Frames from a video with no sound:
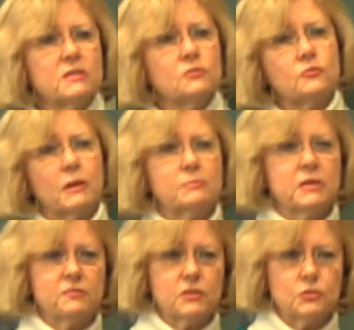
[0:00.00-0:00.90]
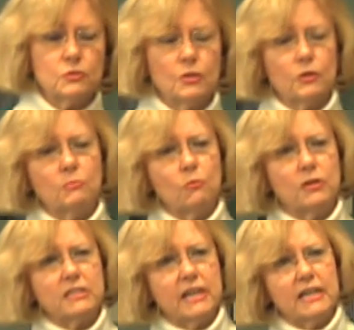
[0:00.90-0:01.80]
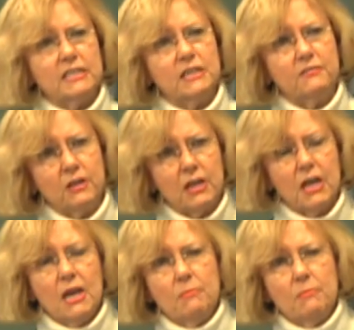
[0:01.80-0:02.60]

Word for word: descriptive into a little more scientific